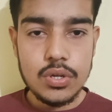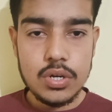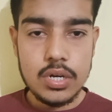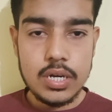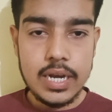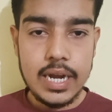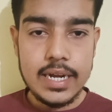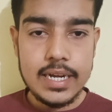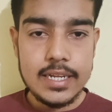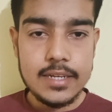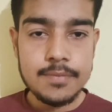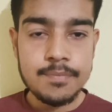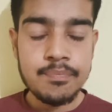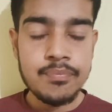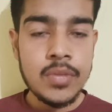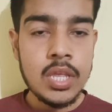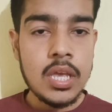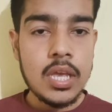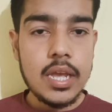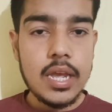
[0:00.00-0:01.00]
Latin,
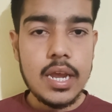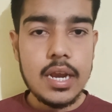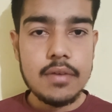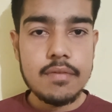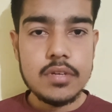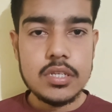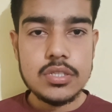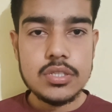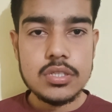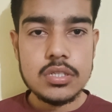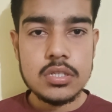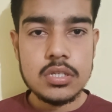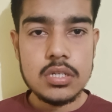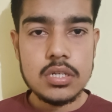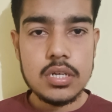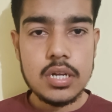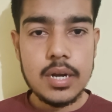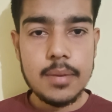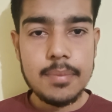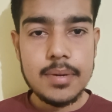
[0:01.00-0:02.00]
and which
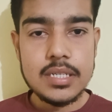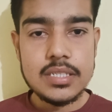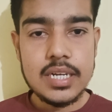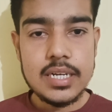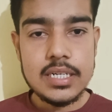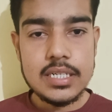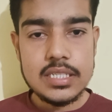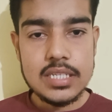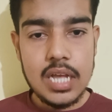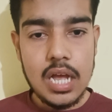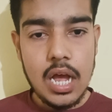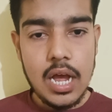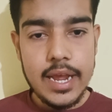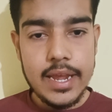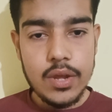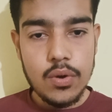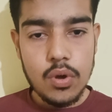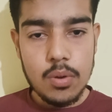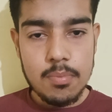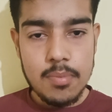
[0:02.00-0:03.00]
represents I
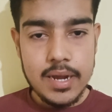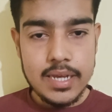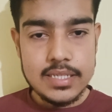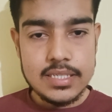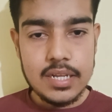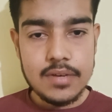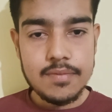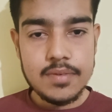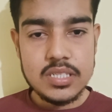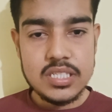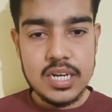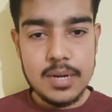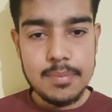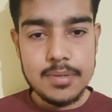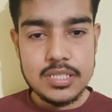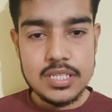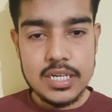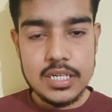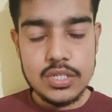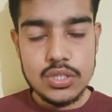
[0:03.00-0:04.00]
or myself, which
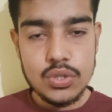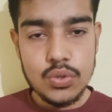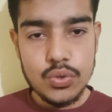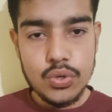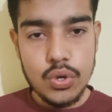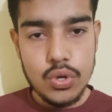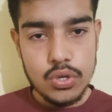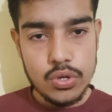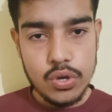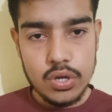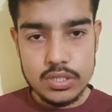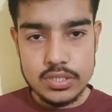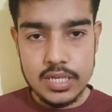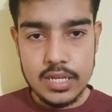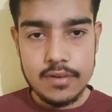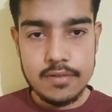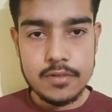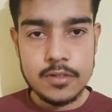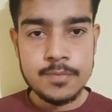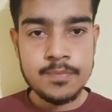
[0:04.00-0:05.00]
represents
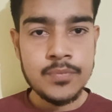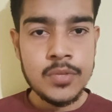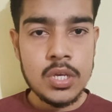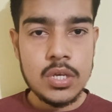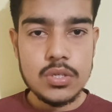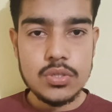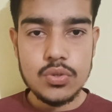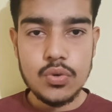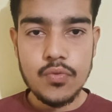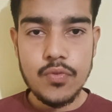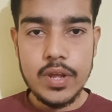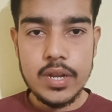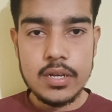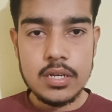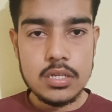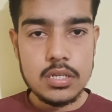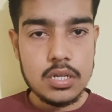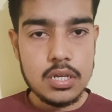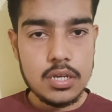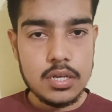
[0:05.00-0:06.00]
yourself. So
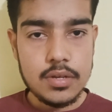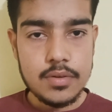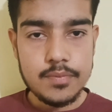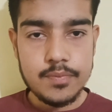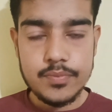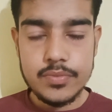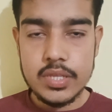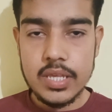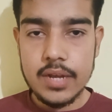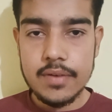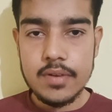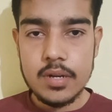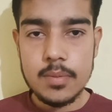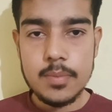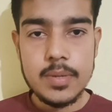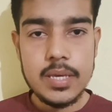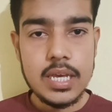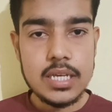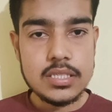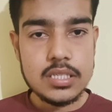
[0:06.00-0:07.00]
when there will
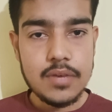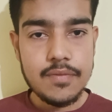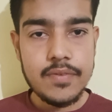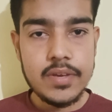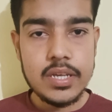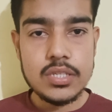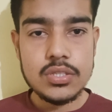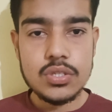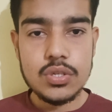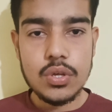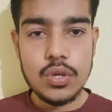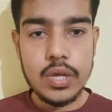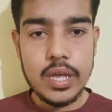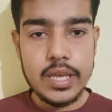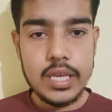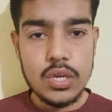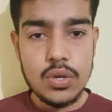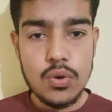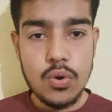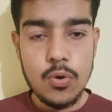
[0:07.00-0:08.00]
be a suffix
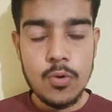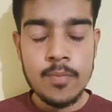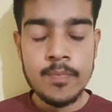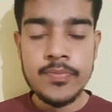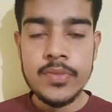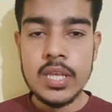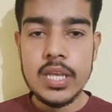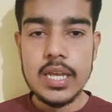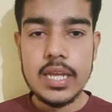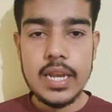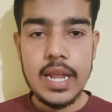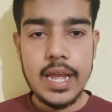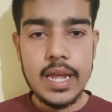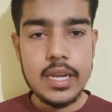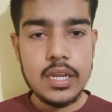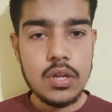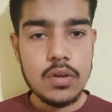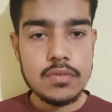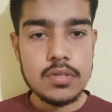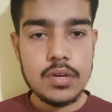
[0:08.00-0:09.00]
ego in
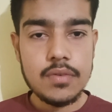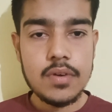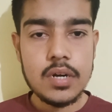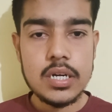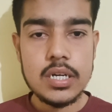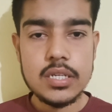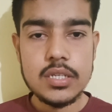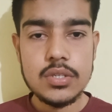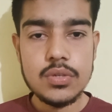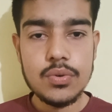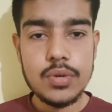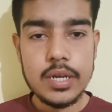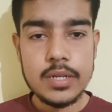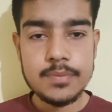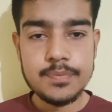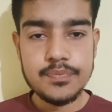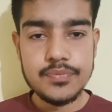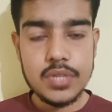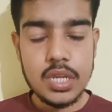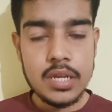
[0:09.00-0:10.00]
any of the word, you can
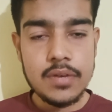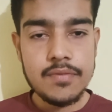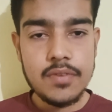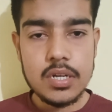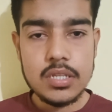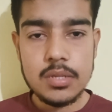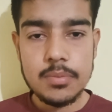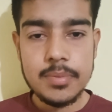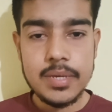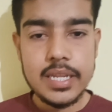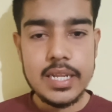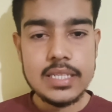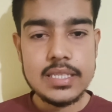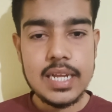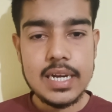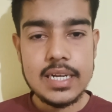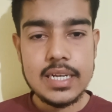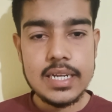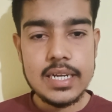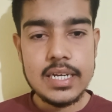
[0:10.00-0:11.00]
infer the meaning
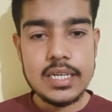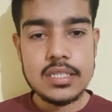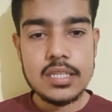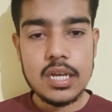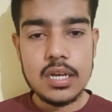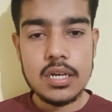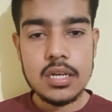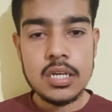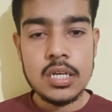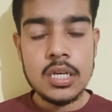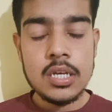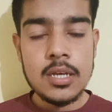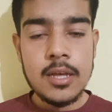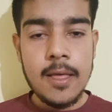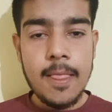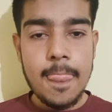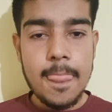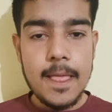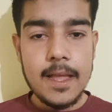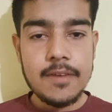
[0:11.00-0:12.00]
that the
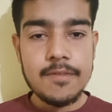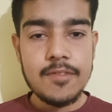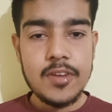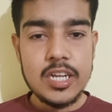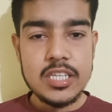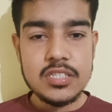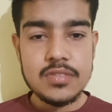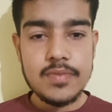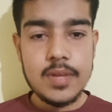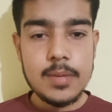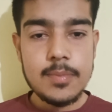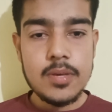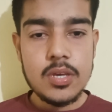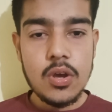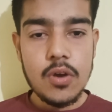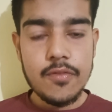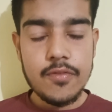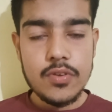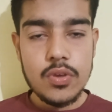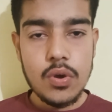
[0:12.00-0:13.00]
inference will be
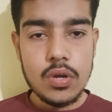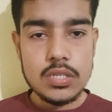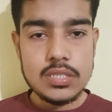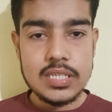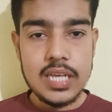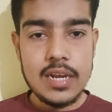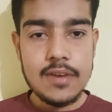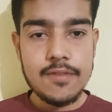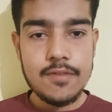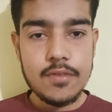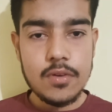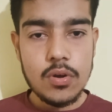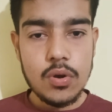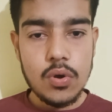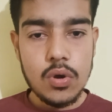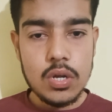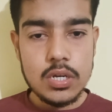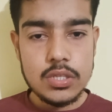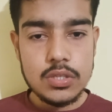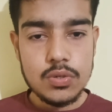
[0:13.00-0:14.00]
of yourself
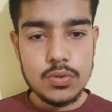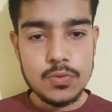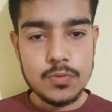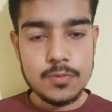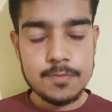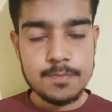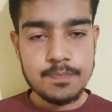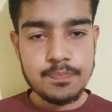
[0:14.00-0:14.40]
or you.